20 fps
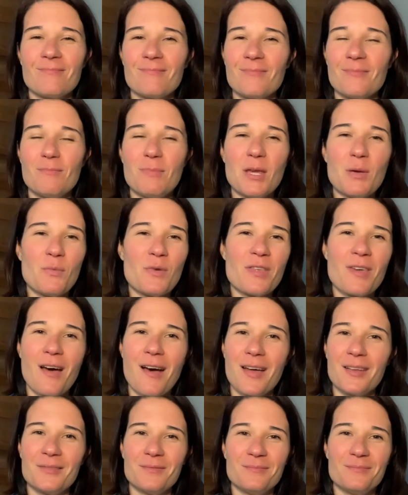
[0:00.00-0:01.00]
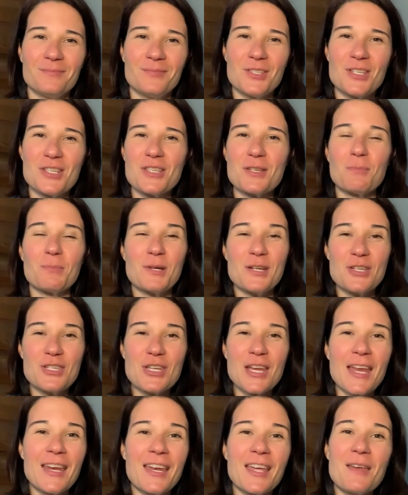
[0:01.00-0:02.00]
being with God, just
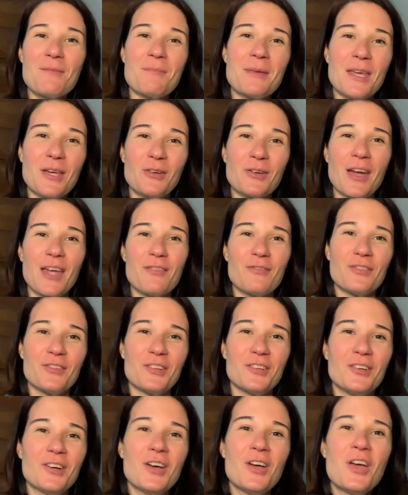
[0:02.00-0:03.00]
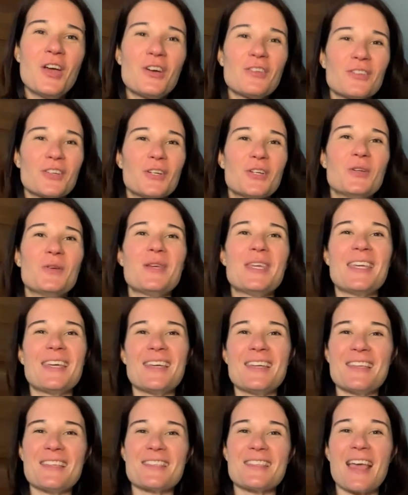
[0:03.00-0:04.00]
appreciating and being grateful for who he
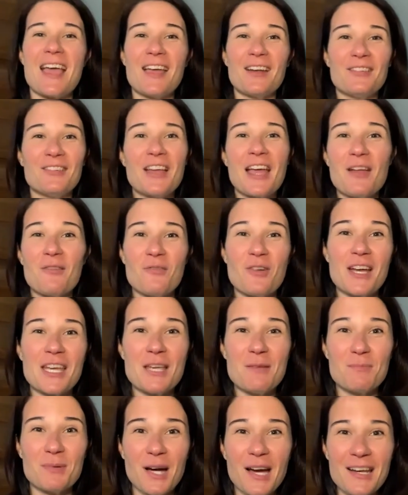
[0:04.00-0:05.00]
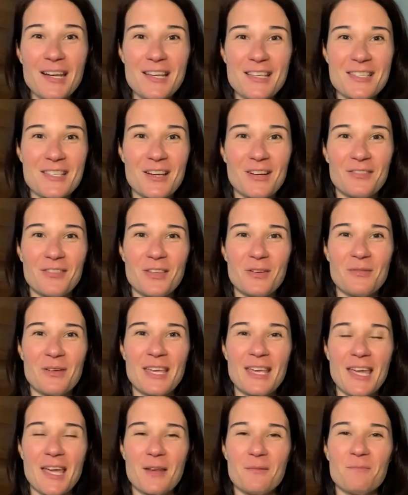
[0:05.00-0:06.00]
is and what he brought us over the
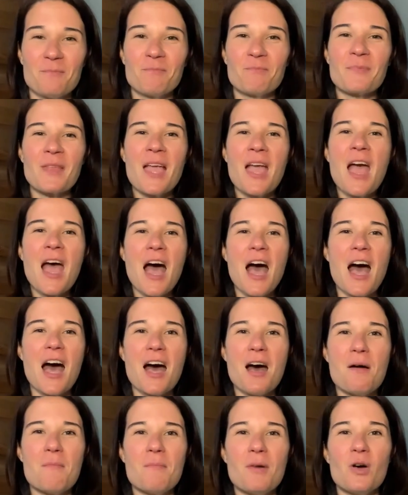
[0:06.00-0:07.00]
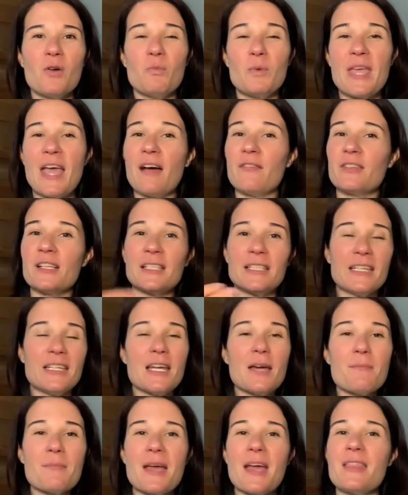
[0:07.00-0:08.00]
weekend. We have
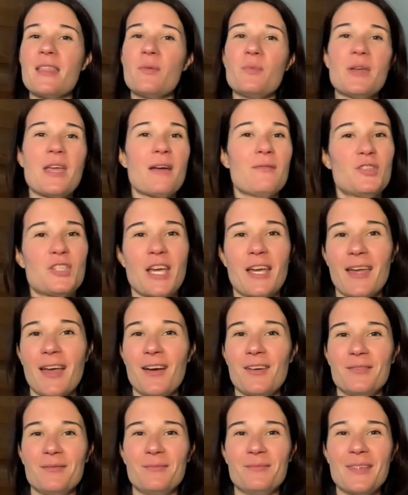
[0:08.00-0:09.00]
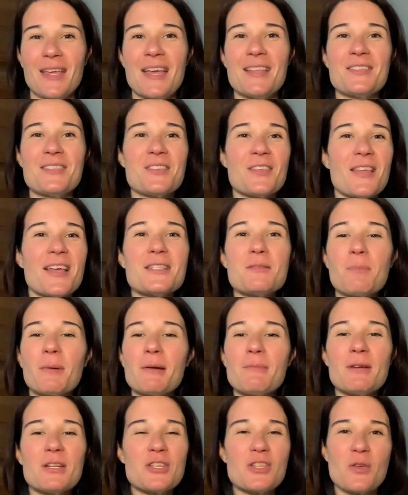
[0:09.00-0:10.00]
cleanup and then we have checkout. And so that's pretty
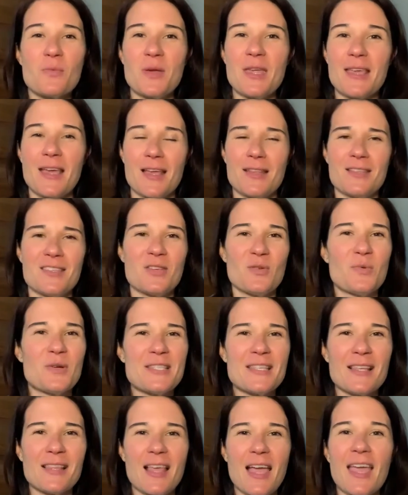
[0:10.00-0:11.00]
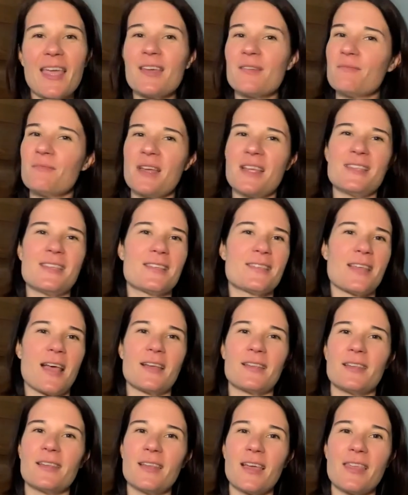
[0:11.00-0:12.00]
much the weekend. So what's it like? It's
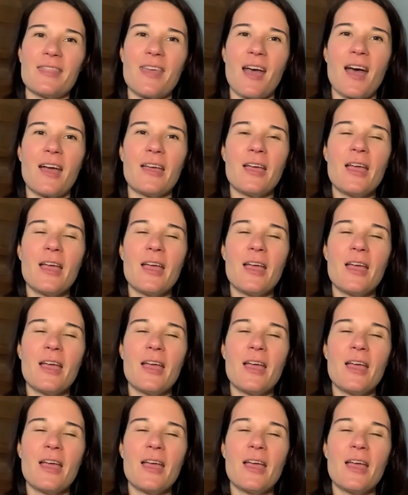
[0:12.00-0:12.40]
exactly like that.